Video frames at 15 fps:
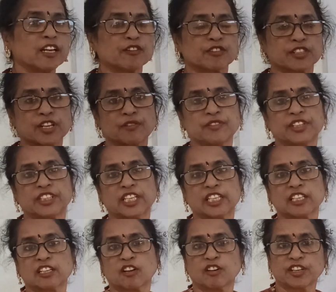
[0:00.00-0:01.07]
of stability, that
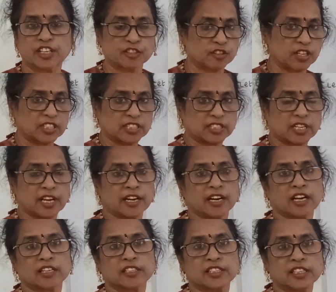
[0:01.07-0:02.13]
is called resonance
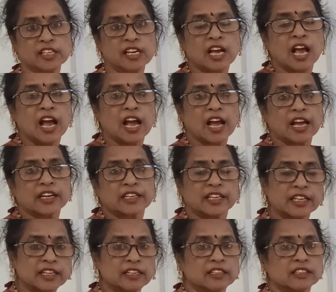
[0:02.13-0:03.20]
energy. And
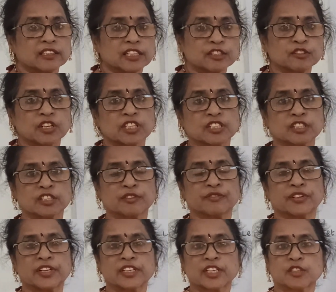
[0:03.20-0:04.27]
here resonance,
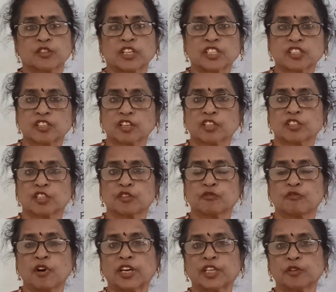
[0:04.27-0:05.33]
different resonance structure,
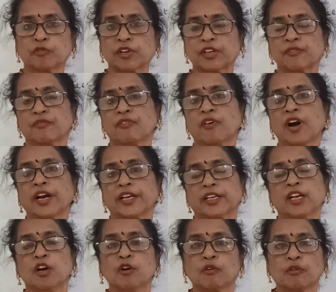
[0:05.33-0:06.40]
what you can
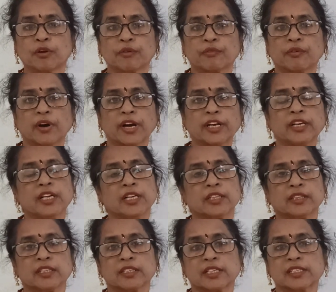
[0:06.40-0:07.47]
find, we find
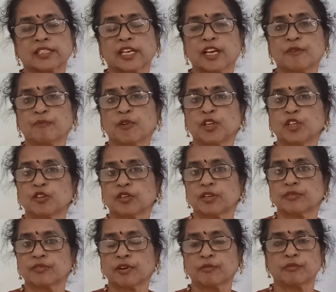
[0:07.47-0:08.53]
the same
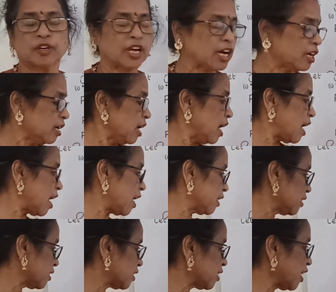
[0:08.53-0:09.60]
molecular formula
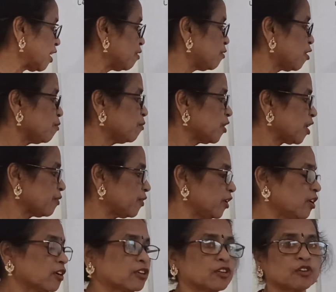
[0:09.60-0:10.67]
and same number of
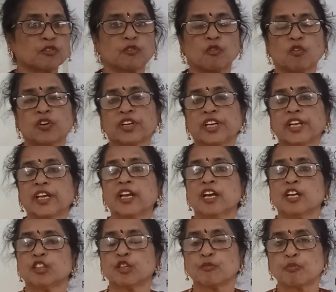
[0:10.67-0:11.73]
electrons, only
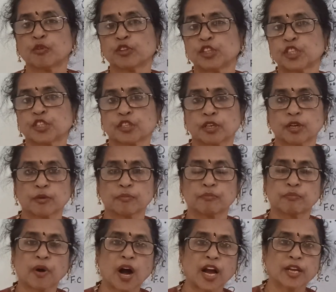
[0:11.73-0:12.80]
the position of
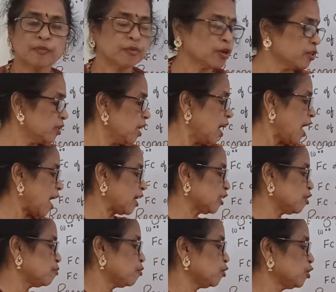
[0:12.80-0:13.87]
pi bond
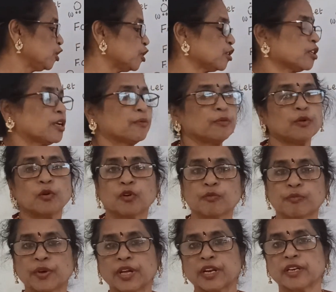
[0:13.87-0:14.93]
and the position of
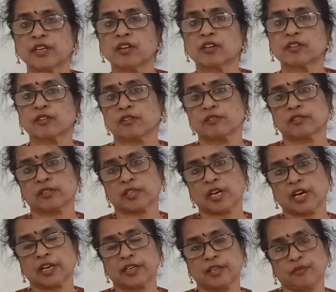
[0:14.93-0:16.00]
lone pair electrons
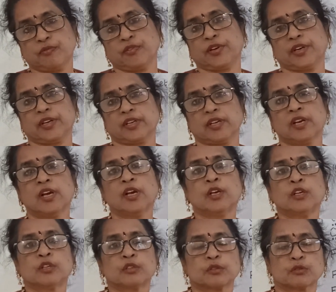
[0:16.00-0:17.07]
are different.
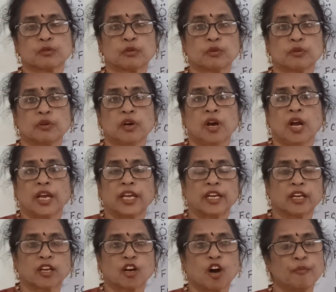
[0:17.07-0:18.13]
So
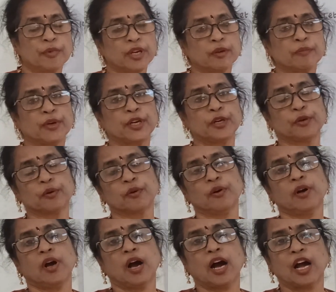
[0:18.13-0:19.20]
in coming
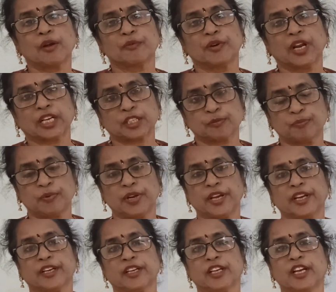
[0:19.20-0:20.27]
video I will
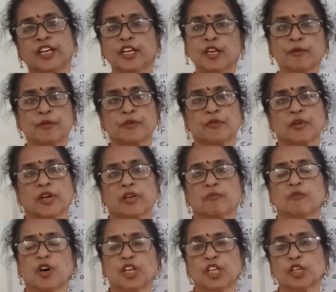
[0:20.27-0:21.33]
explain individual
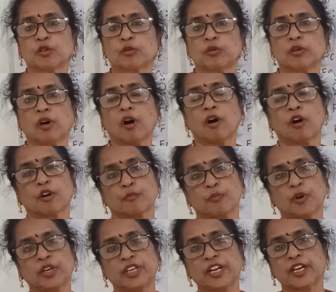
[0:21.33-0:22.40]
molecule or
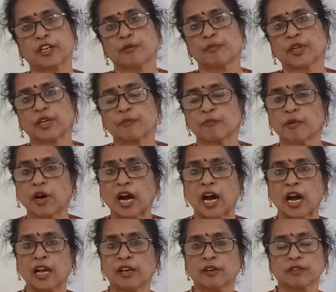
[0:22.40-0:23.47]
polyatomic
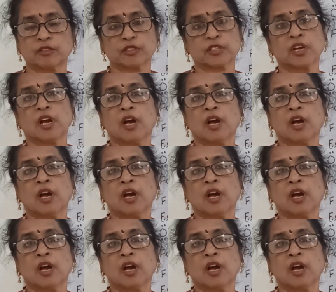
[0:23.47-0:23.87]
ions,